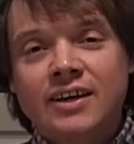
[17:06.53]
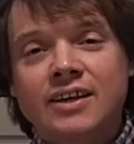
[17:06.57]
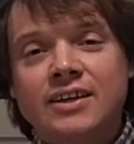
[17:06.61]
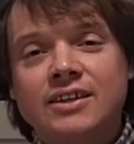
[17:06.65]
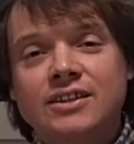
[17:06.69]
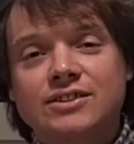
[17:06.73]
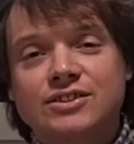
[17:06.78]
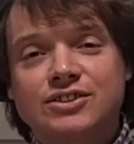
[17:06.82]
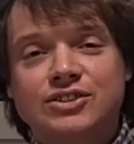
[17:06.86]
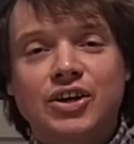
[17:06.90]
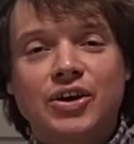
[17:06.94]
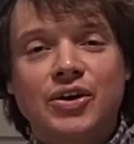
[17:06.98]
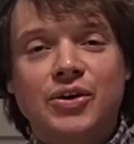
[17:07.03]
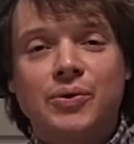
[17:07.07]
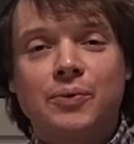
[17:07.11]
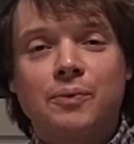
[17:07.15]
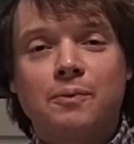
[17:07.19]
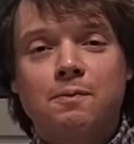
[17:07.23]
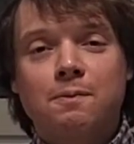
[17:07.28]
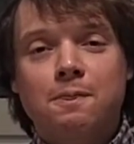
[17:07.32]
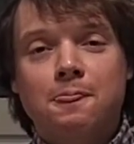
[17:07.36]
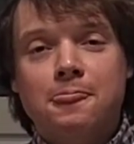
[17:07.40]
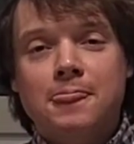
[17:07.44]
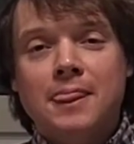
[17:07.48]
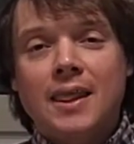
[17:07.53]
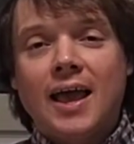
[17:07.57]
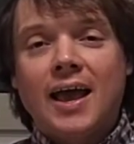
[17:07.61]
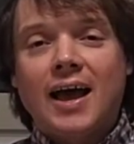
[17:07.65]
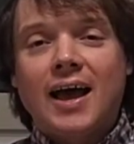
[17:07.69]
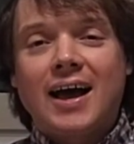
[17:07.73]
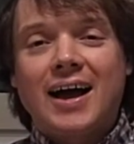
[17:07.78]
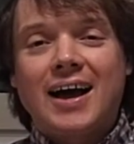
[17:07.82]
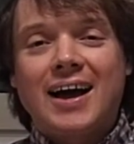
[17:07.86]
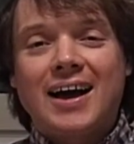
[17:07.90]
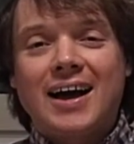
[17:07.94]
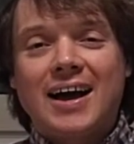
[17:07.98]
So,
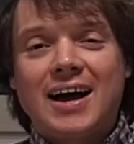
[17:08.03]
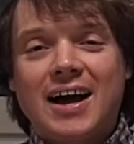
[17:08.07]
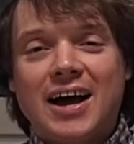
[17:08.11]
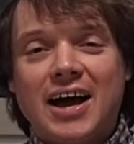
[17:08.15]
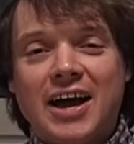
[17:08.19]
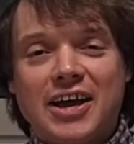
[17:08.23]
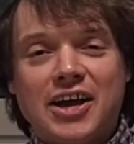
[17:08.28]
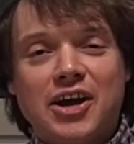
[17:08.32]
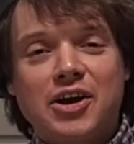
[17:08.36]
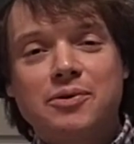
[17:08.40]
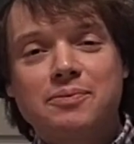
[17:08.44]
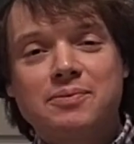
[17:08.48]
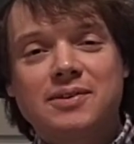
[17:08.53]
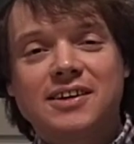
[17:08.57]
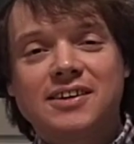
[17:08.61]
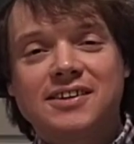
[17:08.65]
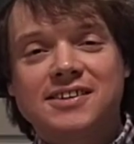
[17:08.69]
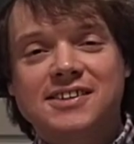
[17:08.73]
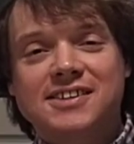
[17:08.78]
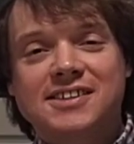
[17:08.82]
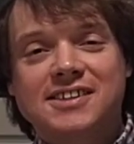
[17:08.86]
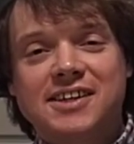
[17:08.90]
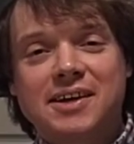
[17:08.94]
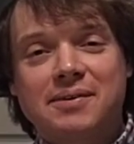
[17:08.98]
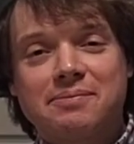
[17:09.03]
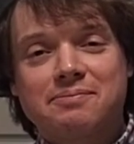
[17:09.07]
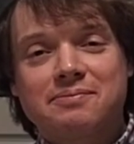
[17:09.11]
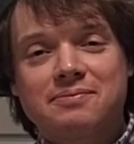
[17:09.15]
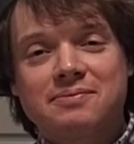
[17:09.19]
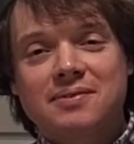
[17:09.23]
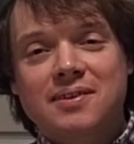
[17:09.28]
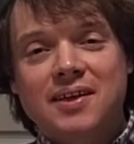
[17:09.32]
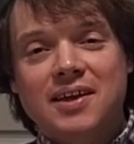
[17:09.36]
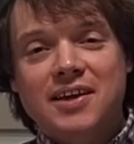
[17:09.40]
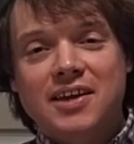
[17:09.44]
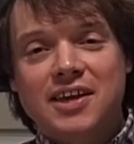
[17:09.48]
I hope this
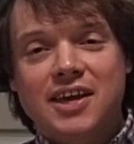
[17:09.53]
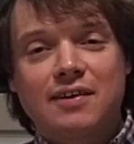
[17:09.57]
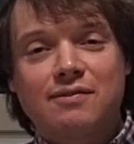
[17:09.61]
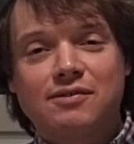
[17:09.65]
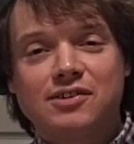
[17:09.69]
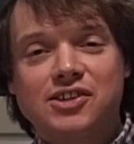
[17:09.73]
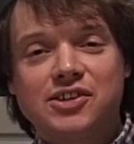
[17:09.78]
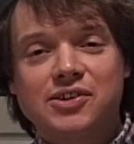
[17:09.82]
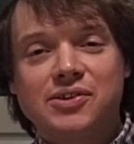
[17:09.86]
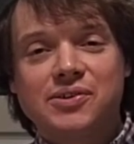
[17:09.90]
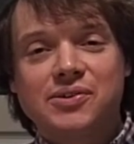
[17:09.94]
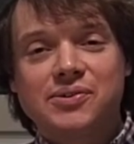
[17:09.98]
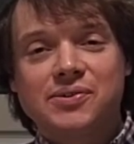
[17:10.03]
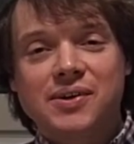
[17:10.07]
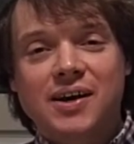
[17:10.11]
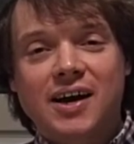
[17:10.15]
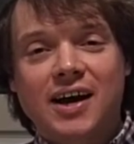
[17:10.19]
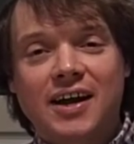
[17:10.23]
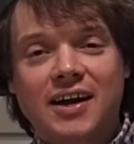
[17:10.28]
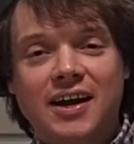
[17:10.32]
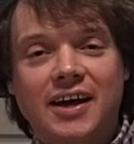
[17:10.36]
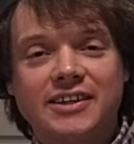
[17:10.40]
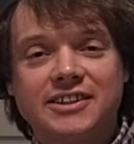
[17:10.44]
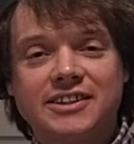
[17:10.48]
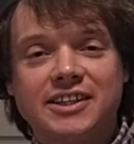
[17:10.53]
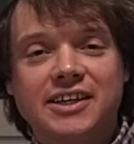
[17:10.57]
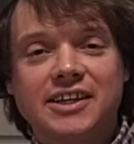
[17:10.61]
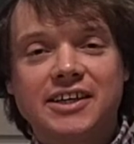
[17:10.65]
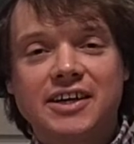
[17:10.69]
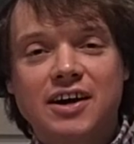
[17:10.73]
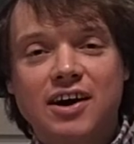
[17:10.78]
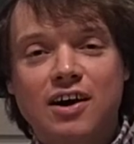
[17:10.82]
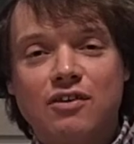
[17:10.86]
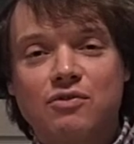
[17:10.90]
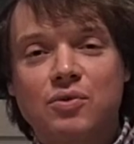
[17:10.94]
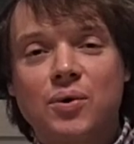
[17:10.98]
gives you an idea
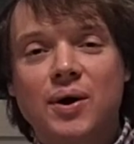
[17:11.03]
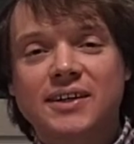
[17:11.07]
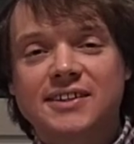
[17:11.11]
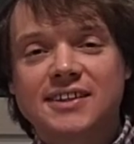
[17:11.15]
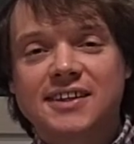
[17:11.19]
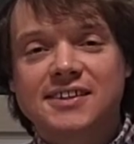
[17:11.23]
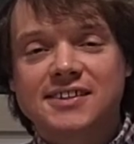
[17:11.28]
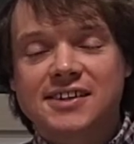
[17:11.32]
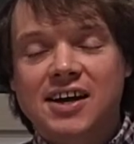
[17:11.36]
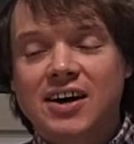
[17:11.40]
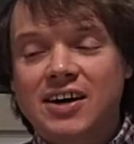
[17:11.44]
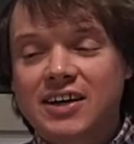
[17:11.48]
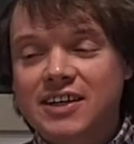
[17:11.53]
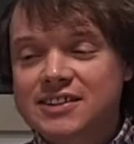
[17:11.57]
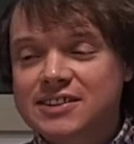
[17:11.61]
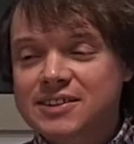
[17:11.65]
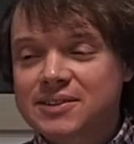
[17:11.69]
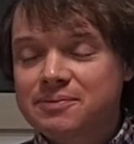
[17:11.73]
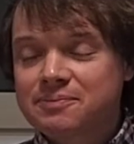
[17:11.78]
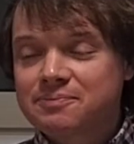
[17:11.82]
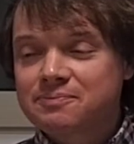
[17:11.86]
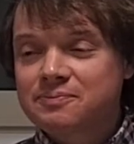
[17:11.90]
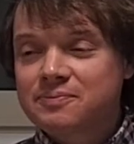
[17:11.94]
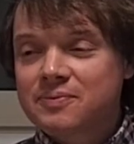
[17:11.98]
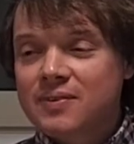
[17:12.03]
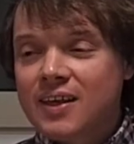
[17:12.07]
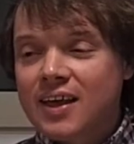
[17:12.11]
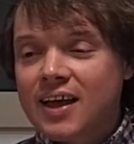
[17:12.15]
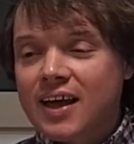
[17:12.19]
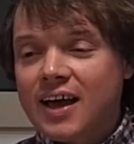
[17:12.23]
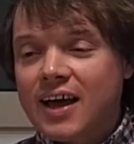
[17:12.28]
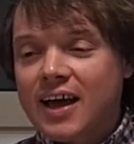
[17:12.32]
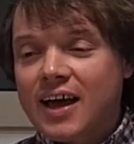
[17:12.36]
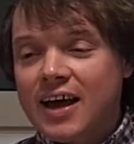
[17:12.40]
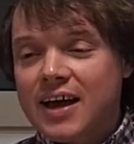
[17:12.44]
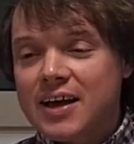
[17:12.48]
of where to start.
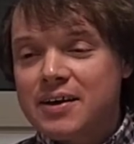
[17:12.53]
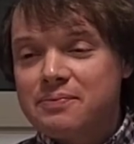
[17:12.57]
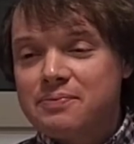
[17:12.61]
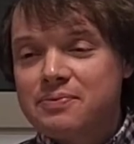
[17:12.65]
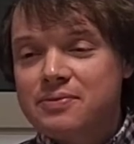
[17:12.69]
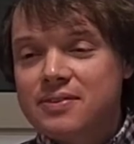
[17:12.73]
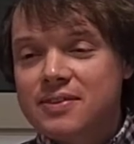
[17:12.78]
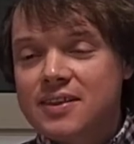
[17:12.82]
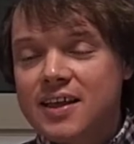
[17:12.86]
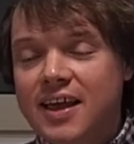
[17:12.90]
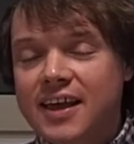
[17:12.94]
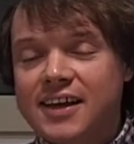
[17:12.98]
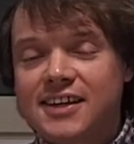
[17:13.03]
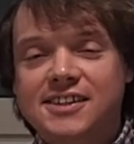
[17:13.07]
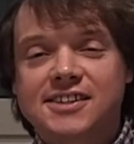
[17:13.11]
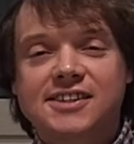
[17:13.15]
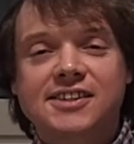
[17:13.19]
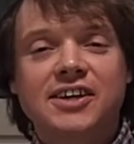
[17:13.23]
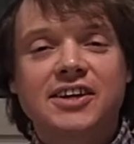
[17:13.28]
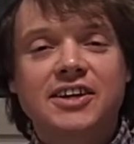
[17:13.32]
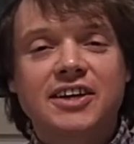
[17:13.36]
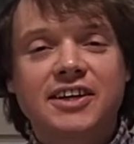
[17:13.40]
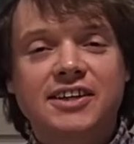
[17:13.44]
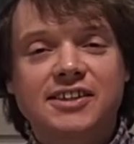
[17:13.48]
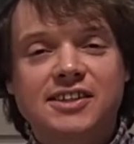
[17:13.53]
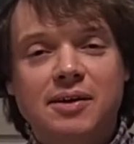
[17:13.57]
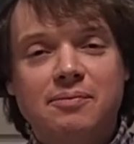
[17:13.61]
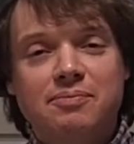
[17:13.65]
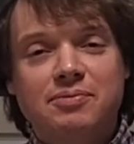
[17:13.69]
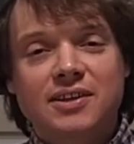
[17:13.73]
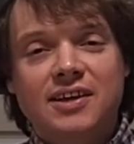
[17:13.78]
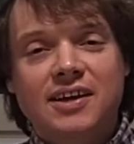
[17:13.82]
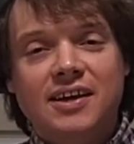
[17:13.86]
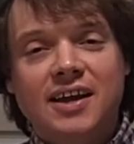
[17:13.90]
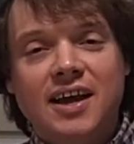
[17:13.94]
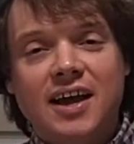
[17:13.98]
It's certainly
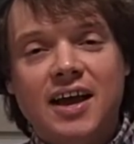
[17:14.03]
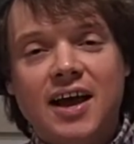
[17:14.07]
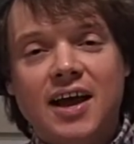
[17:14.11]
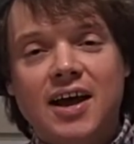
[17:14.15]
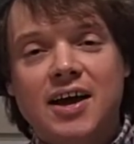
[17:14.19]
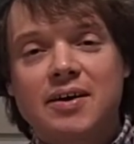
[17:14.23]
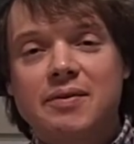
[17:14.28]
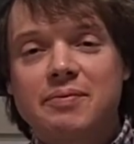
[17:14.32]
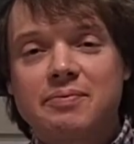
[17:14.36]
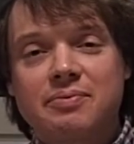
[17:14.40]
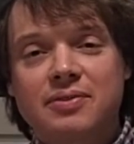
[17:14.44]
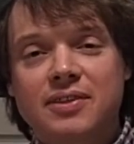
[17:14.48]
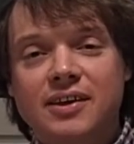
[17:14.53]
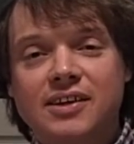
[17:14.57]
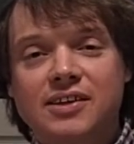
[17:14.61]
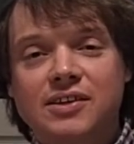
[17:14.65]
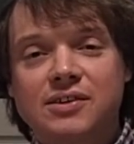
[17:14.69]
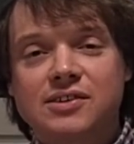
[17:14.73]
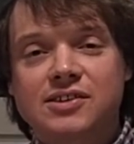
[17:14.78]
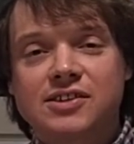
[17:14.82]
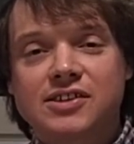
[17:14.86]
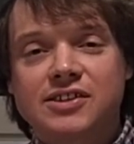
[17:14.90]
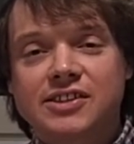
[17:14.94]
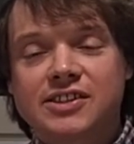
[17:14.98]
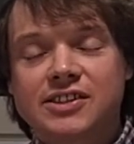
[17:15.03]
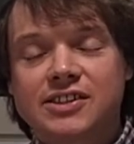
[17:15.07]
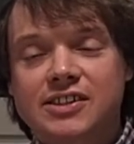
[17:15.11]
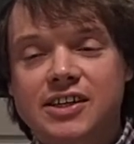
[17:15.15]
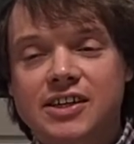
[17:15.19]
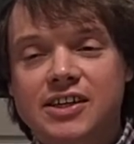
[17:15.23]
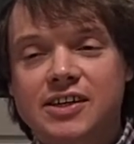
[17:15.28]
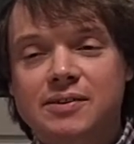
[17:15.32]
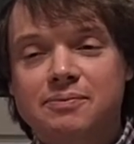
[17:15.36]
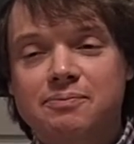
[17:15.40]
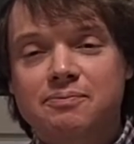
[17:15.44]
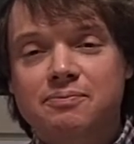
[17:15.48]
something that you should
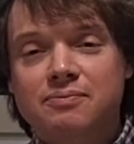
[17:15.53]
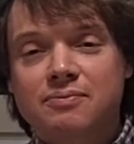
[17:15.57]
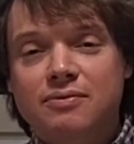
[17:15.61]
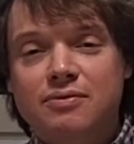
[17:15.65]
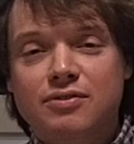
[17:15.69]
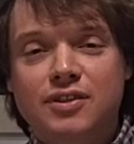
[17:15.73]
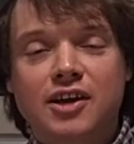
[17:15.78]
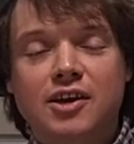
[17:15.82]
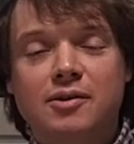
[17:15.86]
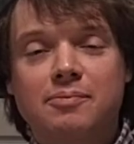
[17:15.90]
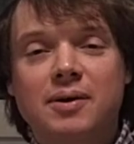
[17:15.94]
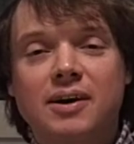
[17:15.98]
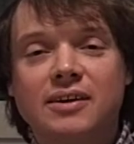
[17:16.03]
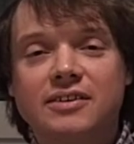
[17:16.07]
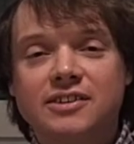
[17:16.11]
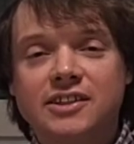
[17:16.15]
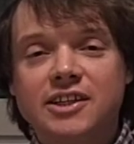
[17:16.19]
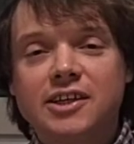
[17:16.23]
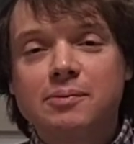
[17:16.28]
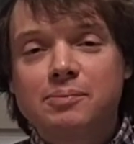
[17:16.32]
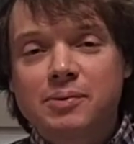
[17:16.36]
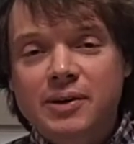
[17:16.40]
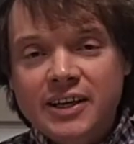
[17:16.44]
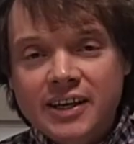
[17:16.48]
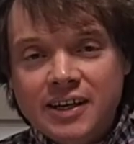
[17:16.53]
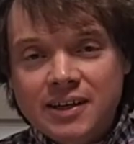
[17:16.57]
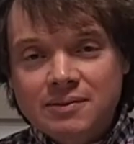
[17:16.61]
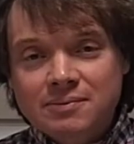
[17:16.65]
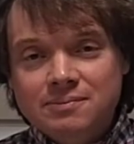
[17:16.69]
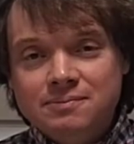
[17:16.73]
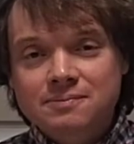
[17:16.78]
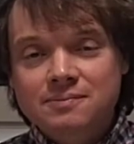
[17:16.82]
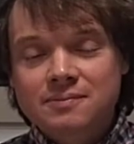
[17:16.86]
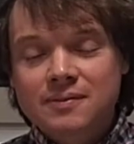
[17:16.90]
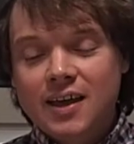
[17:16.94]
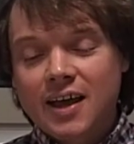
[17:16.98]
think about deeply,
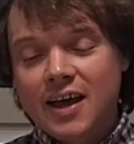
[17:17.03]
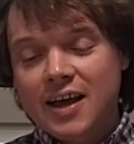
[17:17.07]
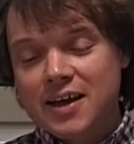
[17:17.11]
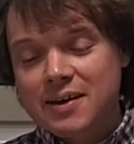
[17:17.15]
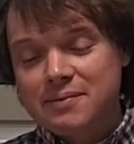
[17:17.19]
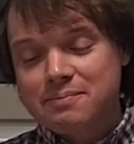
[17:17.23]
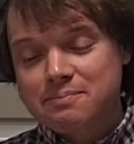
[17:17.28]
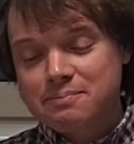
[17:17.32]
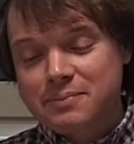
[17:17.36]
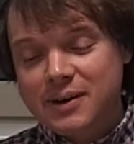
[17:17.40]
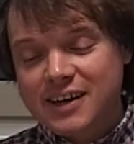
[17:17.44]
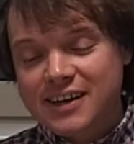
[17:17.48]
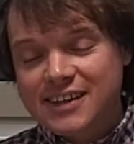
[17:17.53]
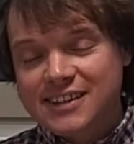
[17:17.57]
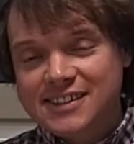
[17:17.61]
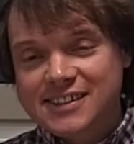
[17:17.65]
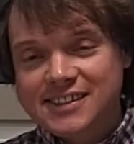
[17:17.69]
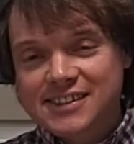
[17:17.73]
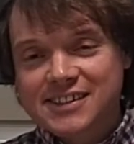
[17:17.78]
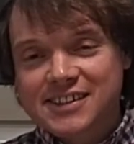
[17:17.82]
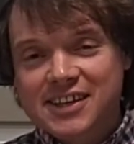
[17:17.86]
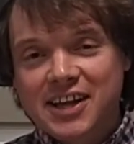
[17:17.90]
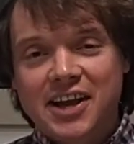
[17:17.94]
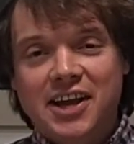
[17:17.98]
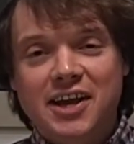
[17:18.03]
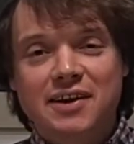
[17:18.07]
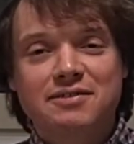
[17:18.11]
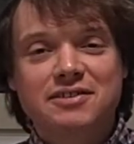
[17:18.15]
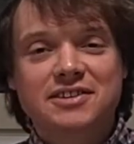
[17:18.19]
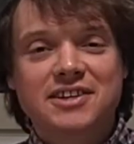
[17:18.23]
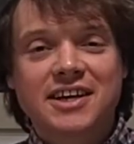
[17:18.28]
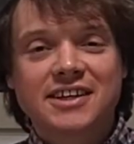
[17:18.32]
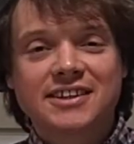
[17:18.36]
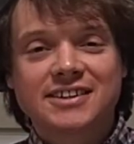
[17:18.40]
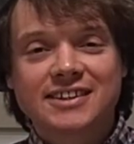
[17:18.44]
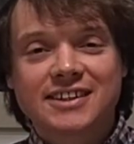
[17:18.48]
because, like I've
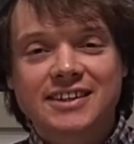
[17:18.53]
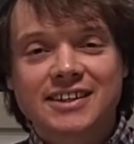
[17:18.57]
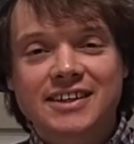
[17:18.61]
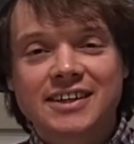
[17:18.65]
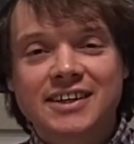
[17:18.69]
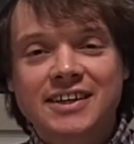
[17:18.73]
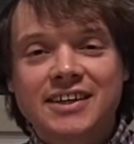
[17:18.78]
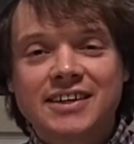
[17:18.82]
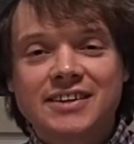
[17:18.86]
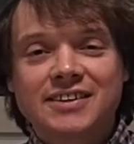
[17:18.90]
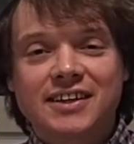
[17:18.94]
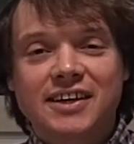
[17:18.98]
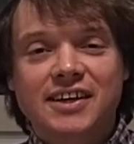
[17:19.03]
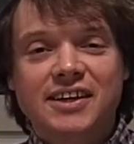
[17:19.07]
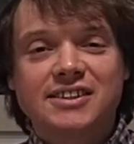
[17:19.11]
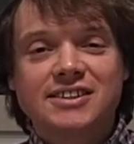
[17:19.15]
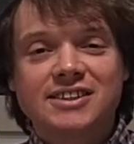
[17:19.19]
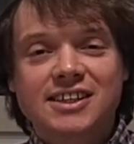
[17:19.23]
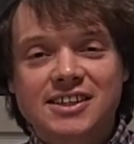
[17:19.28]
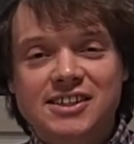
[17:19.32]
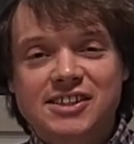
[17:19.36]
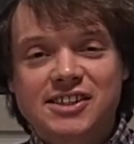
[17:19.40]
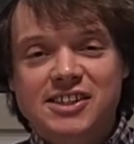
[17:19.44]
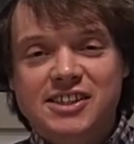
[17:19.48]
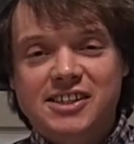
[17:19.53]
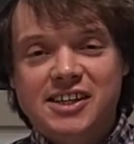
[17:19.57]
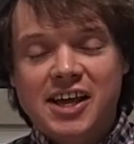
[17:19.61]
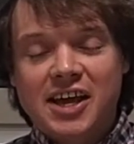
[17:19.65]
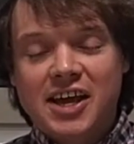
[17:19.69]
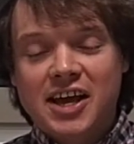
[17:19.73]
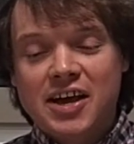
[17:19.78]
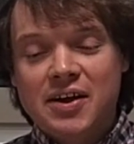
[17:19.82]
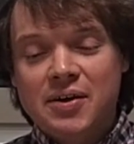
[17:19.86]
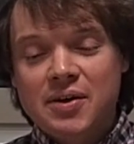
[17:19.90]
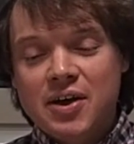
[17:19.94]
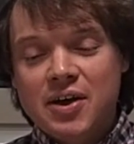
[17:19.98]
said, the conditions there